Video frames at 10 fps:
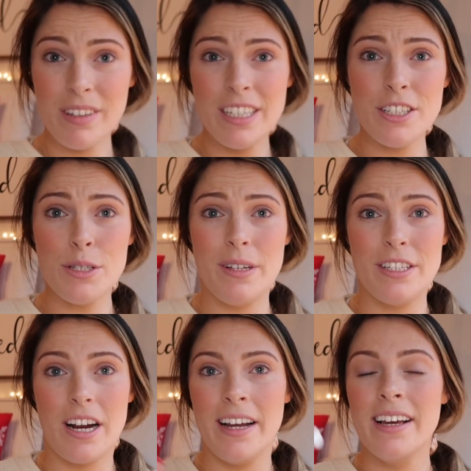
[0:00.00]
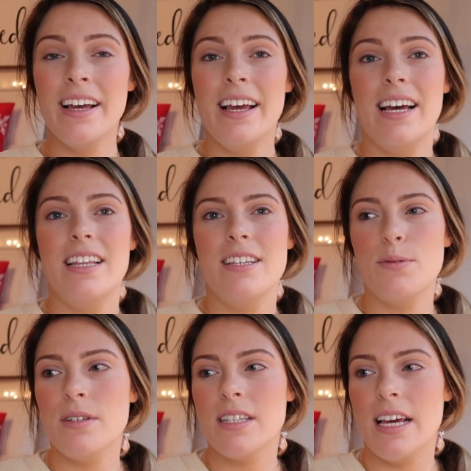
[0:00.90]
Excuse me, sorry. And
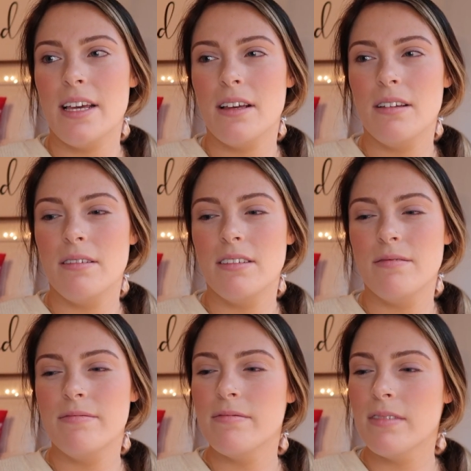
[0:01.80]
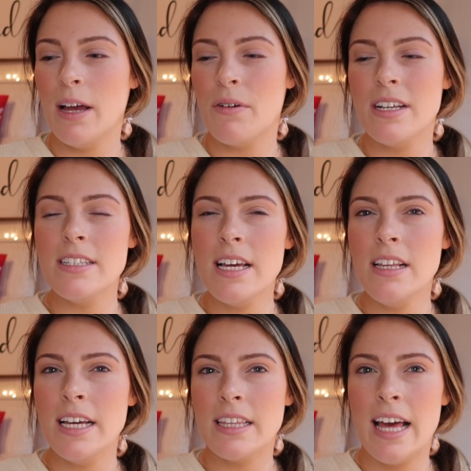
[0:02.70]
this was like, I want to say
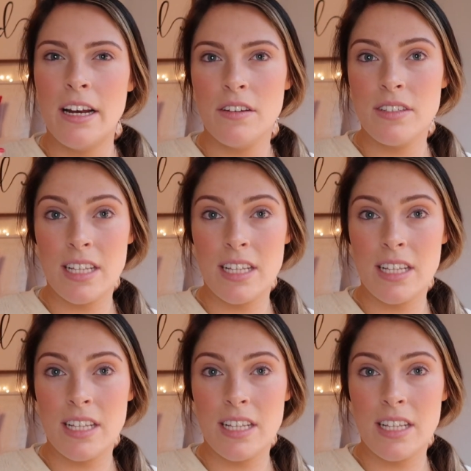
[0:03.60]
like the end of